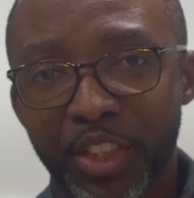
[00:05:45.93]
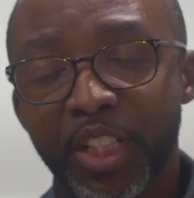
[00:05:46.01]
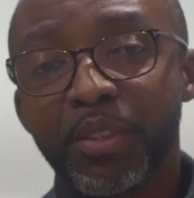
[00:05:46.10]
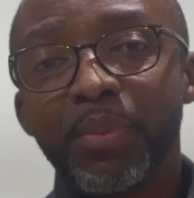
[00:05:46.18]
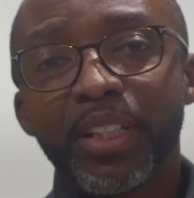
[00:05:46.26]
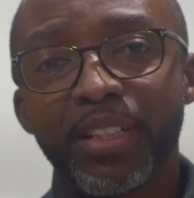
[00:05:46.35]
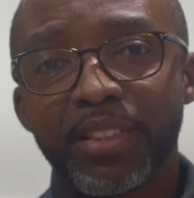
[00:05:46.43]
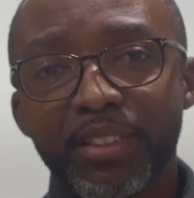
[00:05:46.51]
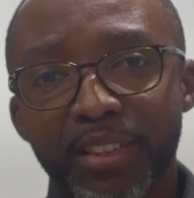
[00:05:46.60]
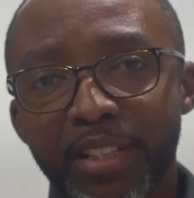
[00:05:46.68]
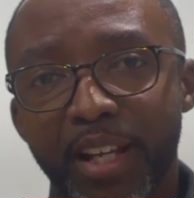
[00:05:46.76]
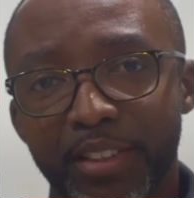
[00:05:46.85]
Changemakers
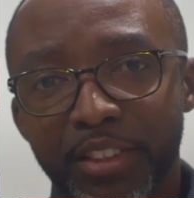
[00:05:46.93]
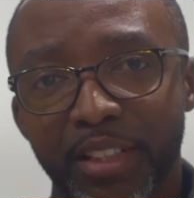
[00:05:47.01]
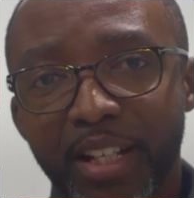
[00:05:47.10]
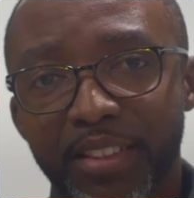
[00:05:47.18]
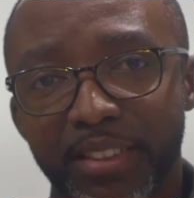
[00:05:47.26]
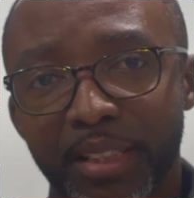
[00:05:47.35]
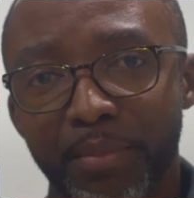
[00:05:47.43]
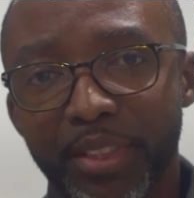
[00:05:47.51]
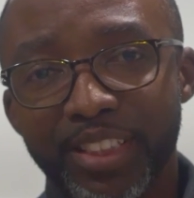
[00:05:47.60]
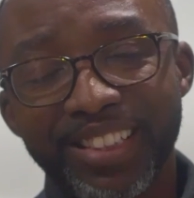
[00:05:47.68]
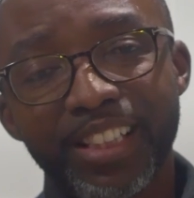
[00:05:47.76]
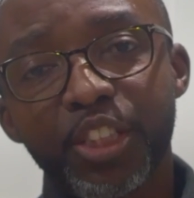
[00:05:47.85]
International Assembly,
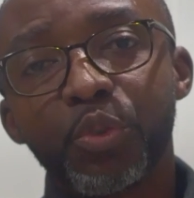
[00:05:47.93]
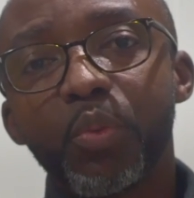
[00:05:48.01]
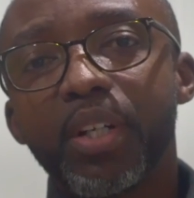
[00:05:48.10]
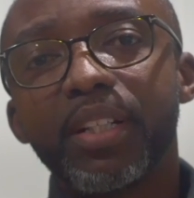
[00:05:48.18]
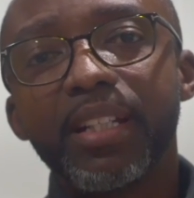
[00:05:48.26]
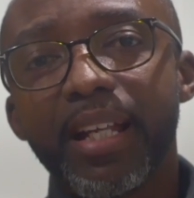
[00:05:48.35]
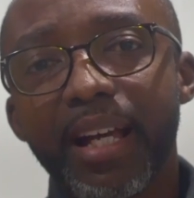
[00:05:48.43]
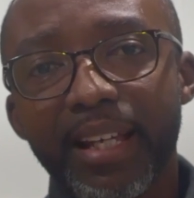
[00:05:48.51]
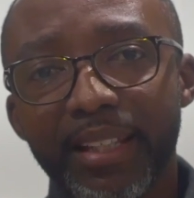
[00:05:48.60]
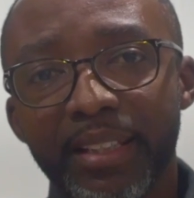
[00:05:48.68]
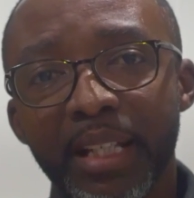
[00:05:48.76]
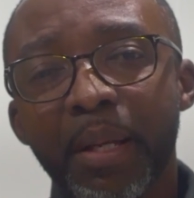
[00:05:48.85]

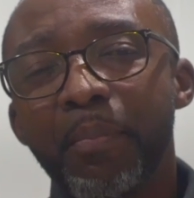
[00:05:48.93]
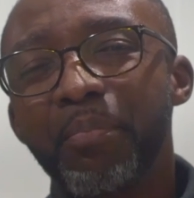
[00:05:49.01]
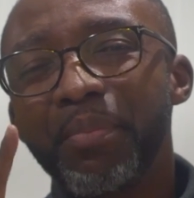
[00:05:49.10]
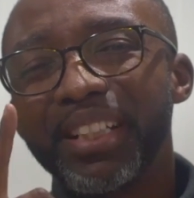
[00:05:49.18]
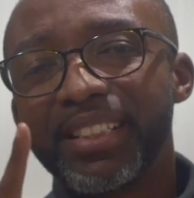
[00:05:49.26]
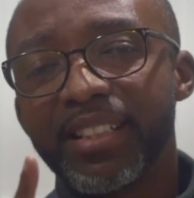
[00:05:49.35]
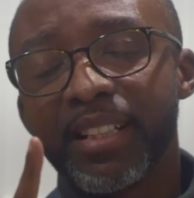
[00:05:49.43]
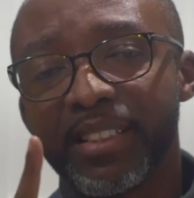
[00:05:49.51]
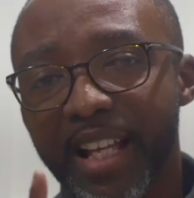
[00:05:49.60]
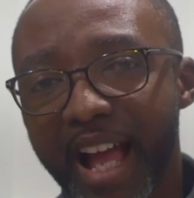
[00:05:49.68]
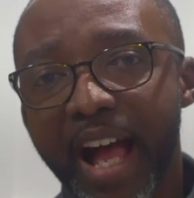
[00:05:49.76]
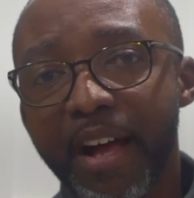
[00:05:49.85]
619
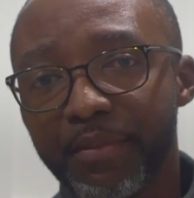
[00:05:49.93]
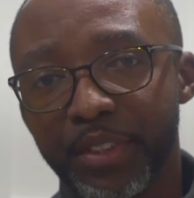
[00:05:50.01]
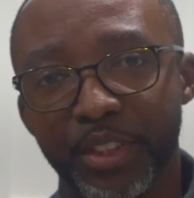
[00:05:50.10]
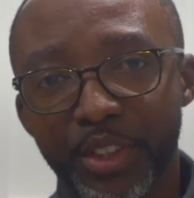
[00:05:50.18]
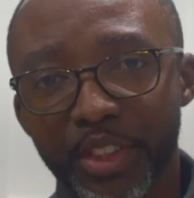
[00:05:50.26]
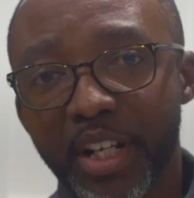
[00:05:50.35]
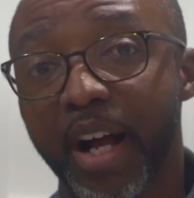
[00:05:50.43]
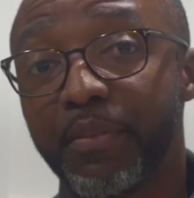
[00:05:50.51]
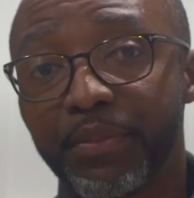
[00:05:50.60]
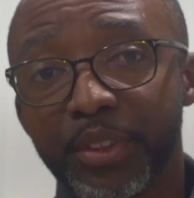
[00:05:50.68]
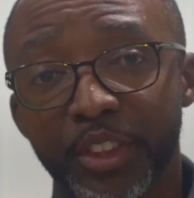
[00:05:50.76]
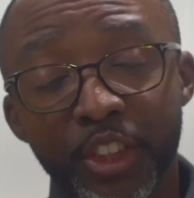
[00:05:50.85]
Midland Avenue,
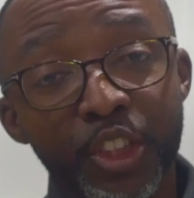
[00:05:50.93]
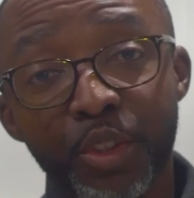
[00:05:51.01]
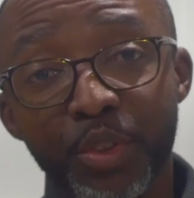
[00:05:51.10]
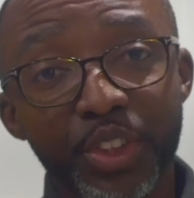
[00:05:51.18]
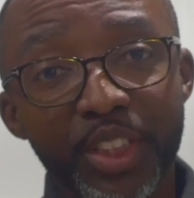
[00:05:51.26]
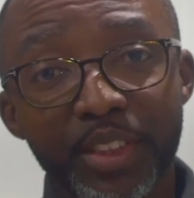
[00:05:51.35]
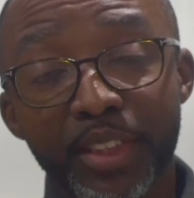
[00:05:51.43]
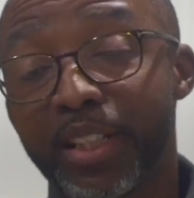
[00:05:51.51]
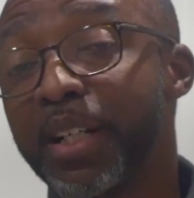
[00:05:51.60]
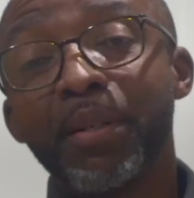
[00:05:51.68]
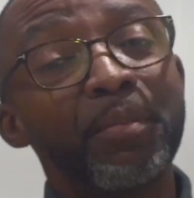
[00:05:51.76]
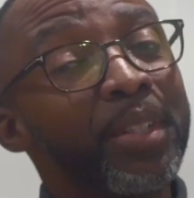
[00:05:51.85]
Garfield, New Jersey.
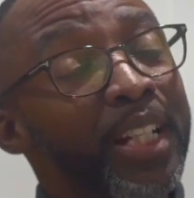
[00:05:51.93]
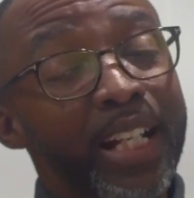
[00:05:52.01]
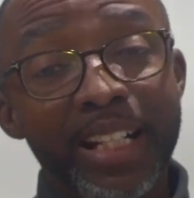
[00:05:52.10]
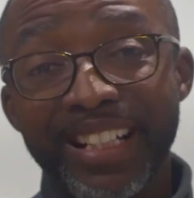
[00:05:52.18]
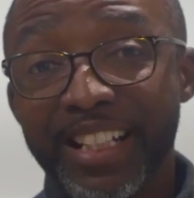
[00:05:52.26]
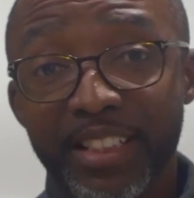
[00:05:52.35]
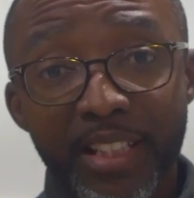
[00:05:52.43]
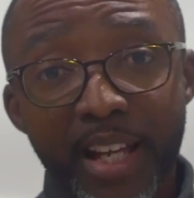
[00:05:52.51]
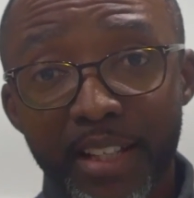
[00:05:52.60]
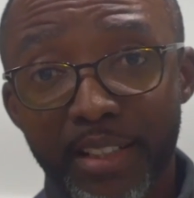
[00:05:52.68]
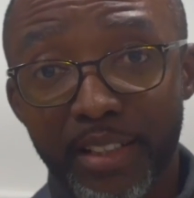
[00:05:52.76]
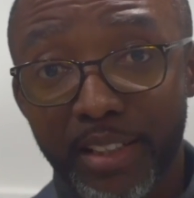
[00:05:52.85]
Come, let's
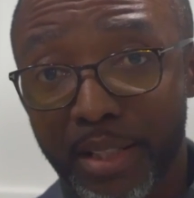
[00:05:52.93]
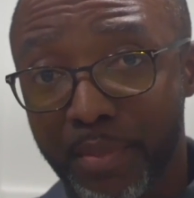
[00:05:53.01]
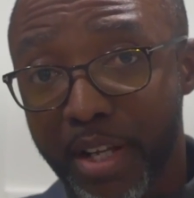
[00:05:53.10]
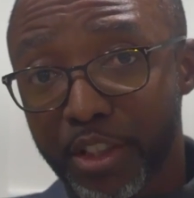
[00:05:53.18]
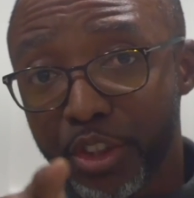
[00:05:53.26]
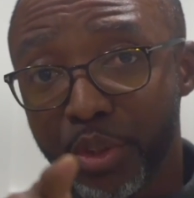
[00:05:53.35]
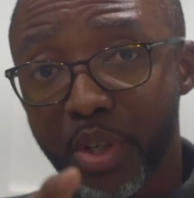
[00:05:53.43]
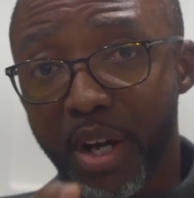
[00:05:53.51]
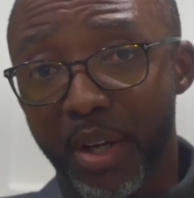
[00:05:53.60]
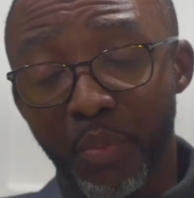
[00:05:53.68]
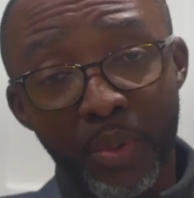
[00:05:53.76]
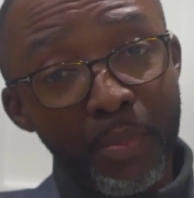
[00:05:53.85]
hang out. Come as you
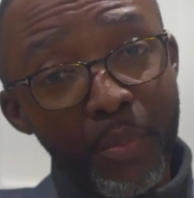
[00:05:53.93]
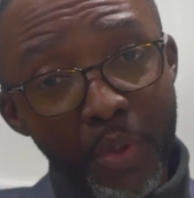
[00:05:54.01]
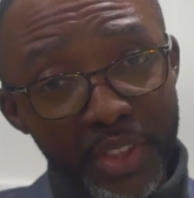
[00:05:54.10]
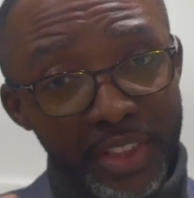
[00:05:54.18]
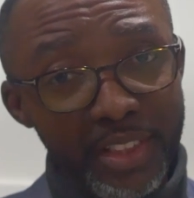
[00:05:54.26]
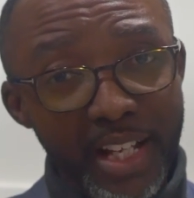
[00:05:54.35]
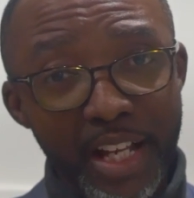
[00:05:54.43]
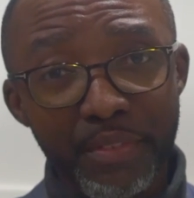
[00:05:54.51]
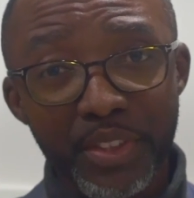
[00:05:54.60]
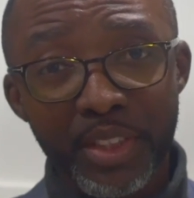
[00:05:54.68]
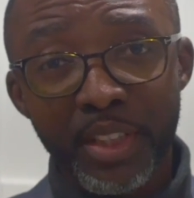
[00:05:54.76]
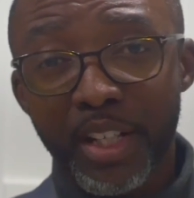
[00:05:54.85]
are with modern
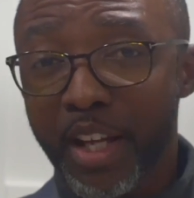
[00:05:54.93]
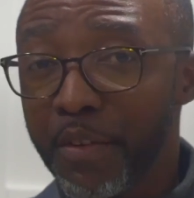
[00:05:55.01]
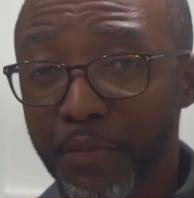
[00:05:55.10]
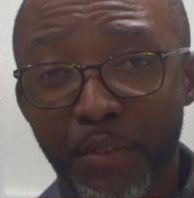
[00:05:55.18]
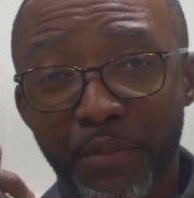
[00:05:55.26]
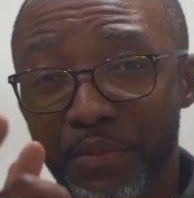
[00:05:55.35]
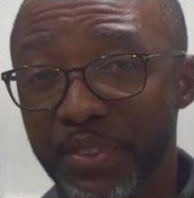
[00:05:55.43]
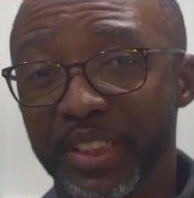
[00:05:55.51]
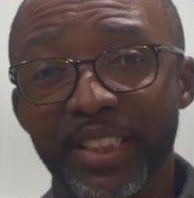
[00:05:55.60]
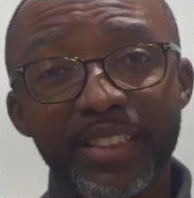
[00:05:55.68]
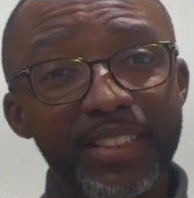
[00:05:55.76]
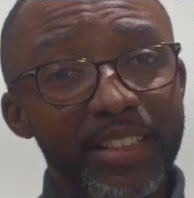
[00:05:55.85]
lives and
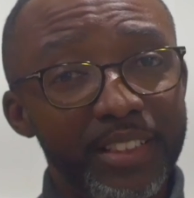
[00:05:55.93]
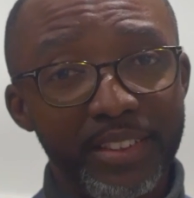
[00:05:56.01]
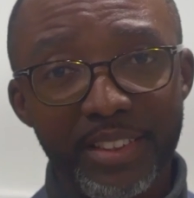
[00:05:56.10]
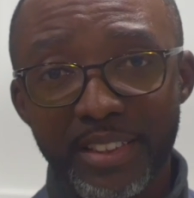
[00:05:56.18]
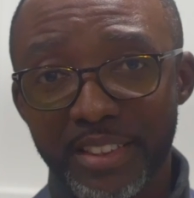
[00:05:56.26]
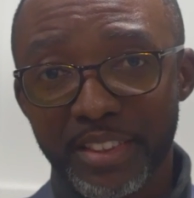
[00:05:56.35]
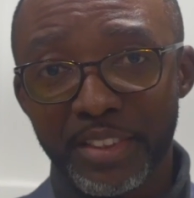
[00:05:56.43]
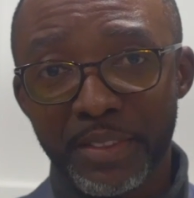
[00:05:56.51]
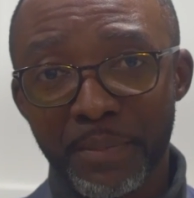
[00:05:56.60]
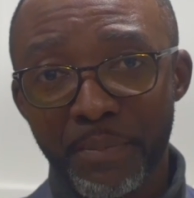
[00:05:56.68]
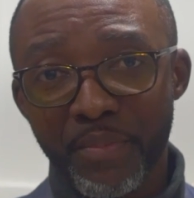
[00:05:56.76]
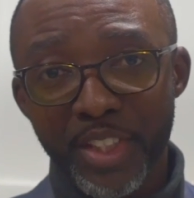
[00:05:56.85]
fulfilling destinies.
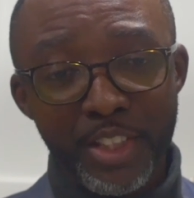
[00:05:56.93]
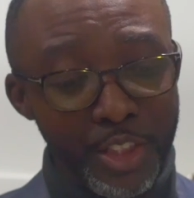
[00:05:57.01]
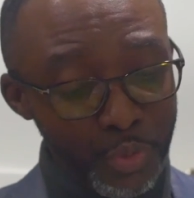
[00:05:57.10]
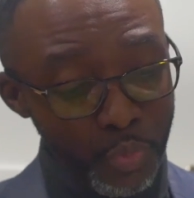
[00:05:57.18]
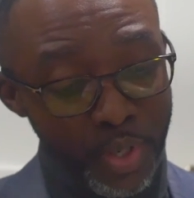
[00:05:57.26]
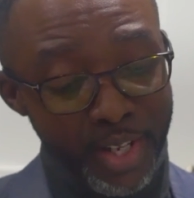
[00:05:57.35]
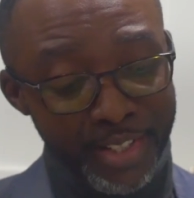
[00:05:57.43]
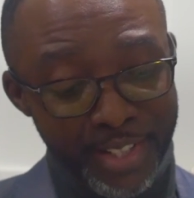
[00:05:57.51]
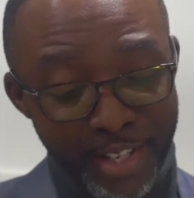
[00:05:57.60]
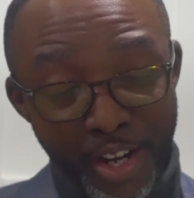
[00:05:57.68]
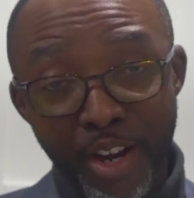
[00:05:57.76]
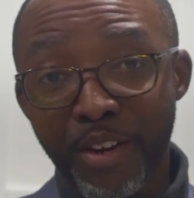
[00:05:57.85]
This is one
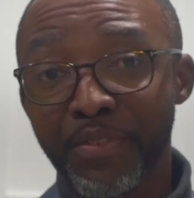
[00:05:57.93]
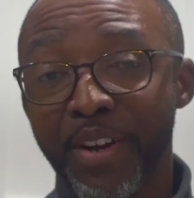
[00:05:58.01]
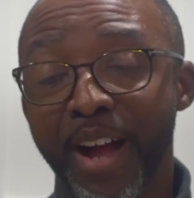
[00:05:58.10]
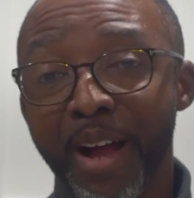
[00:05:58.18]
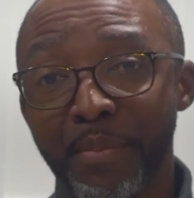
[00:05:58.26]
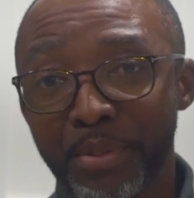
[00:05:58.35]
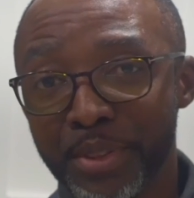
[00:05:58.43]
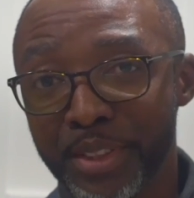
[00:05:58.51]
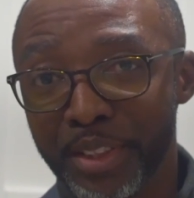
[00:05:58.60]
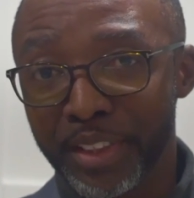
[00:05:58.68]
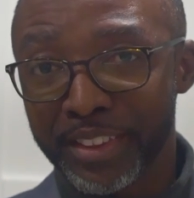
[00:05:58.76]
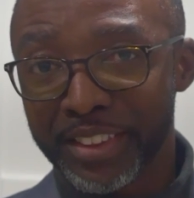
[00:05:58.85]
of our
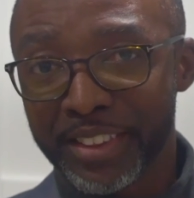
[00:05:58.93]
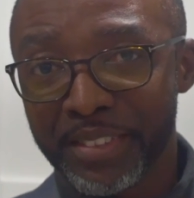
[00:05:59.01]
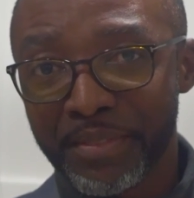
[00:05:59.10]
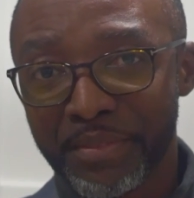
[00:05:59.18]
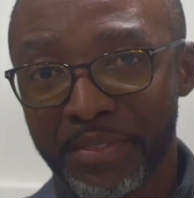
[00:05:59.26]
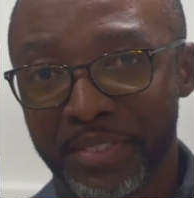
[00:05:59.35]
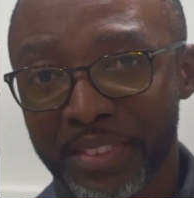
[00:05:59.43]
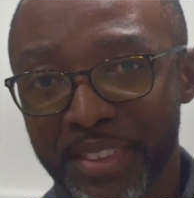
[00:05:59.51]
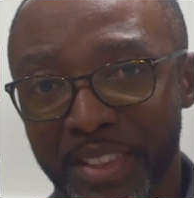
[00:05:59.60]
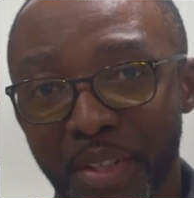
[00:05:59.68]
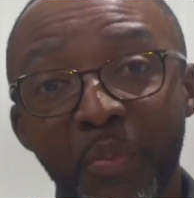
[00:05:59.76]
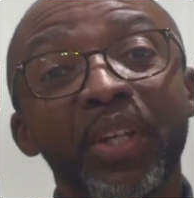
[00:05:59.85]
products
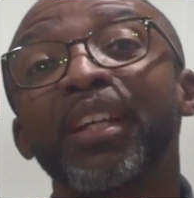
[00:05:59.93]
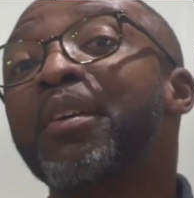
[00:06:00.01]
and we